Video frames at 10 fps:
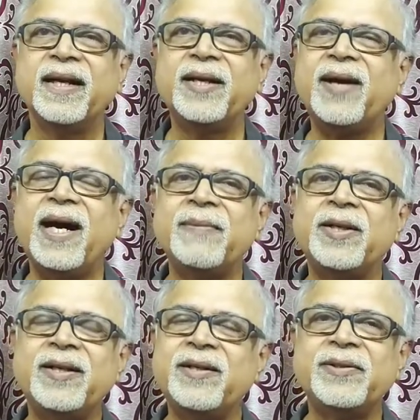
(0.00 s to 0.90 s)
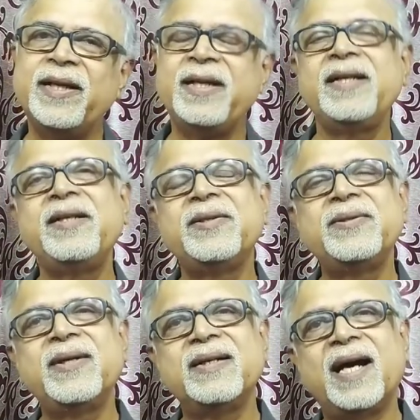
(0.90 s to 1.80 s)
Now I'm not going
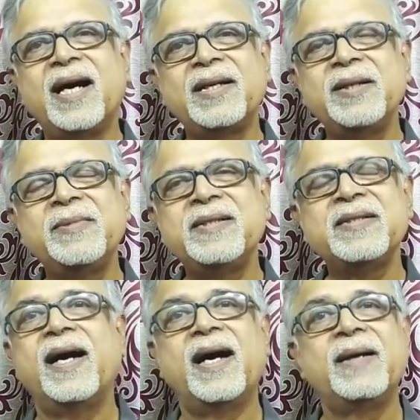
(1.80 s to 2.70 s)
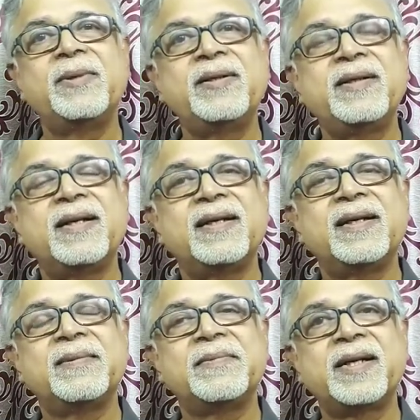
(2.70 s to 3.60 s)
into arguments about
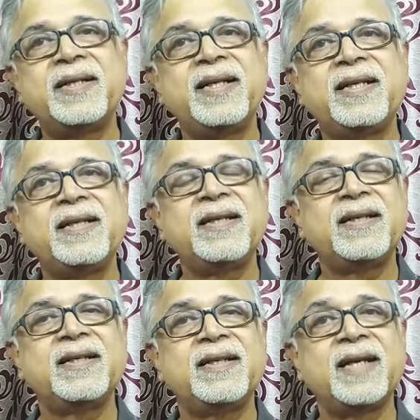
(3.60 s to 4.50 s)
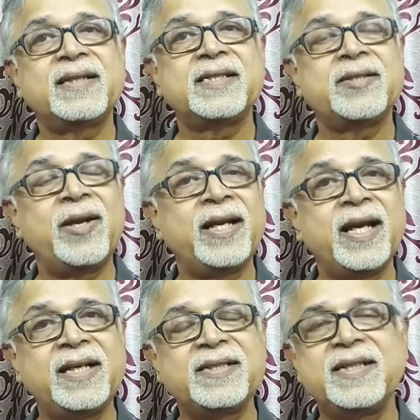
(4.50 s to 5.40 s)
critical textual
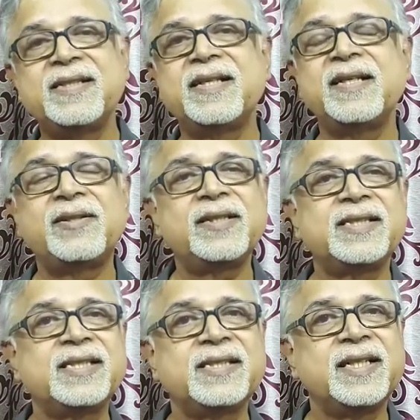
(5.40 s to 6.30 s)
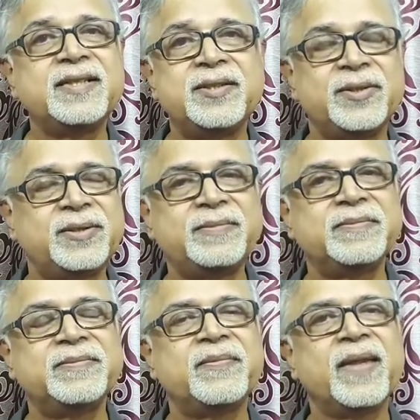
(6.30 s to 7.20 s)
analysis and all such things, no.
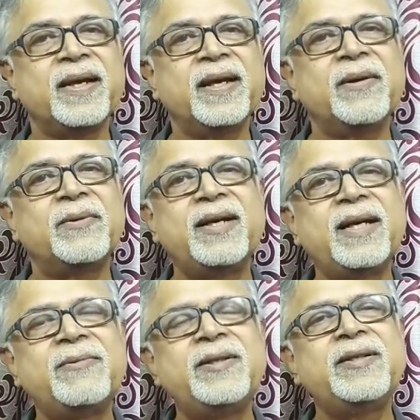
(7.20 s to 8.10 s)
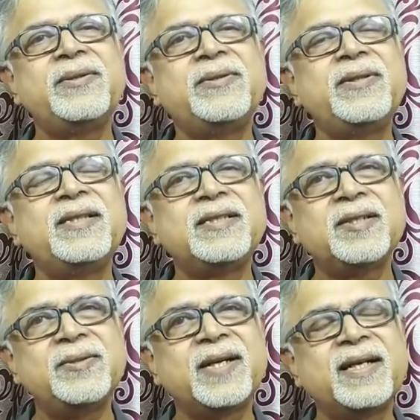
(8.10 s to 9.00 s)
What I want to do
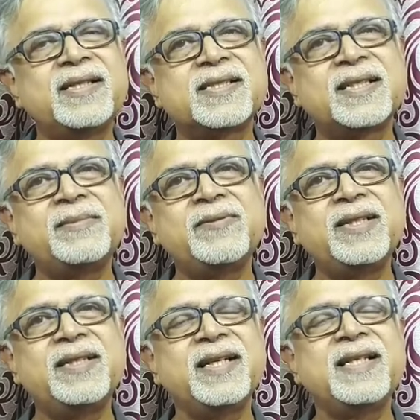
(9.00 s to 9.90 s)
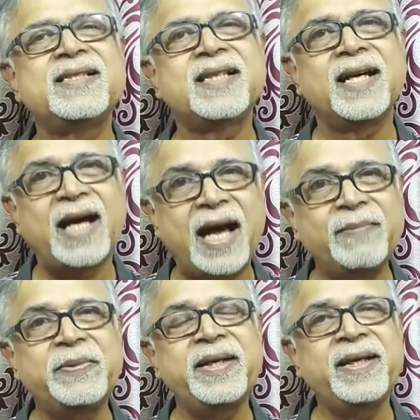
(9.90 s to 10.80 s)
is look at some of the things
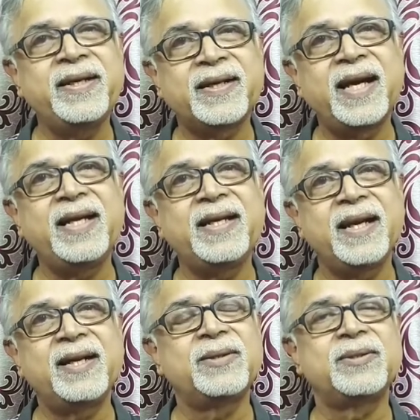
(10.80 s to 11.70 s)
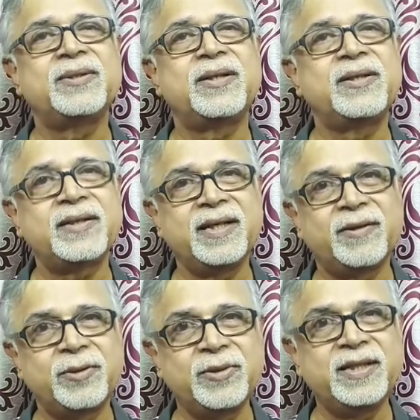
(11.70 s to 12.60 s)
happening right now or
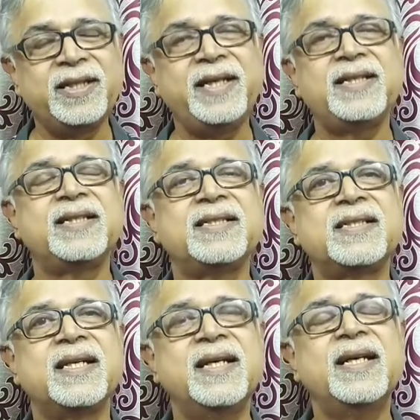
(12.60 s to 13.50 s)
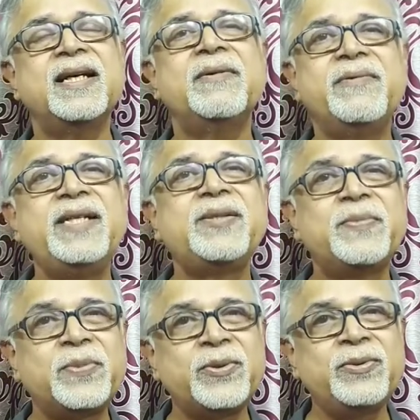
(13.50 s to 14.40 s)
over the years, which
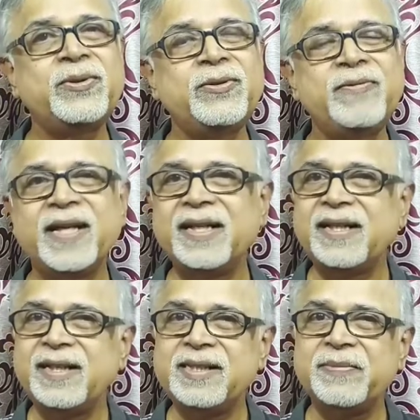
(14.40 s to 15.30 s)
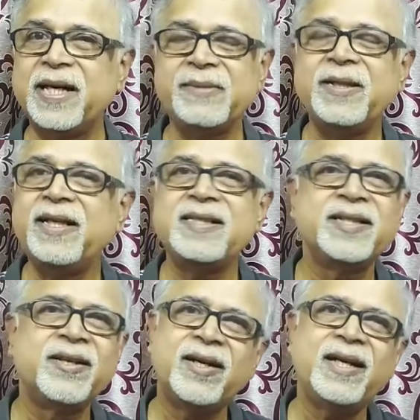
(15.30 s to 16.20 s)
prove that this Bible is
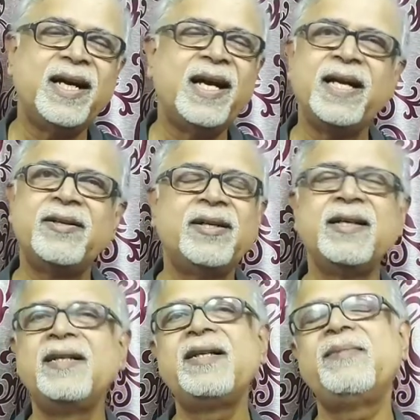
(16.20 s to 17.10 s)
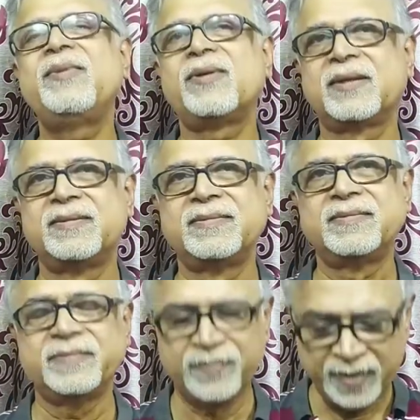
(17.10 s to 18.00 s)
not an ordinary book.
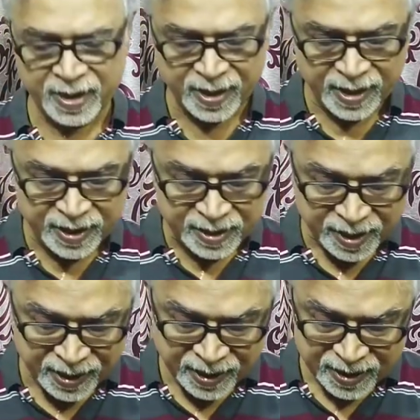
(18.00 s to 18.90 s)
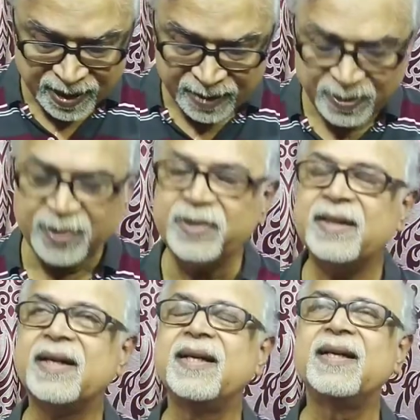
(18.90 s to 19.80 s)
Think
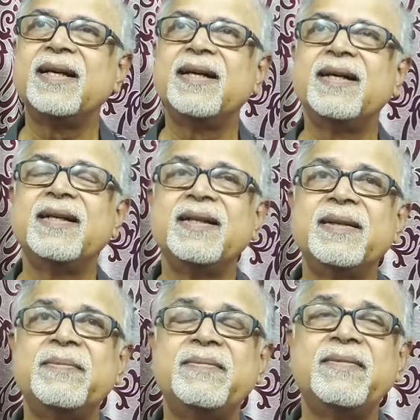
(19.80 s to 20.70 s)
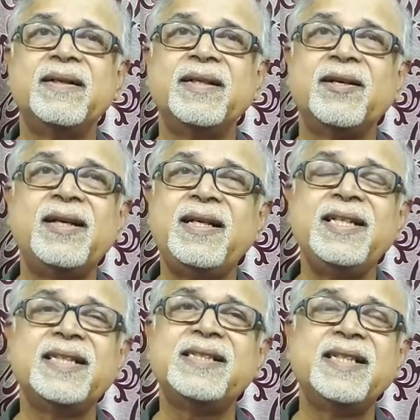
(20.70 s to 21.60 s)
about not
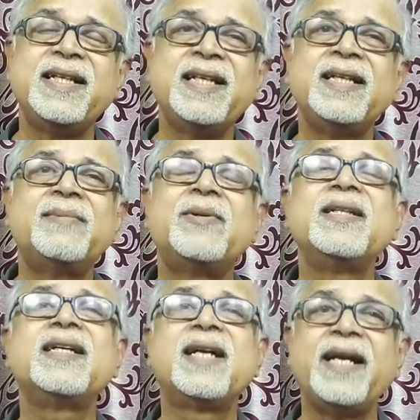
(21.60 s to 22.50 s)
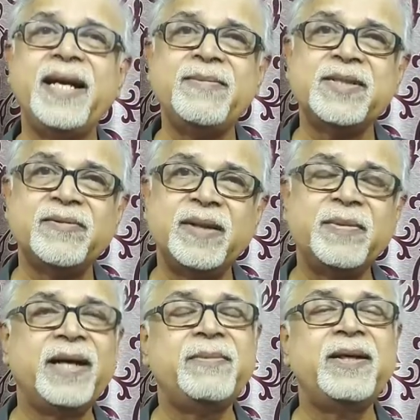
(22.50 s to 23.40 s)
just thinking about the claims of the
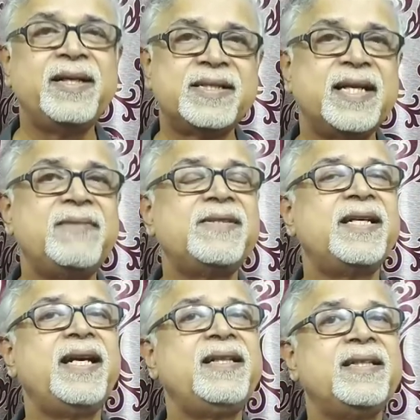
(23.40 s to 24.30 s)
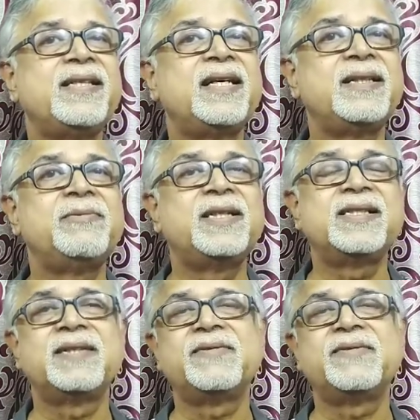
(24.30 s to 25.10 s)
Bible itself, saying these are the words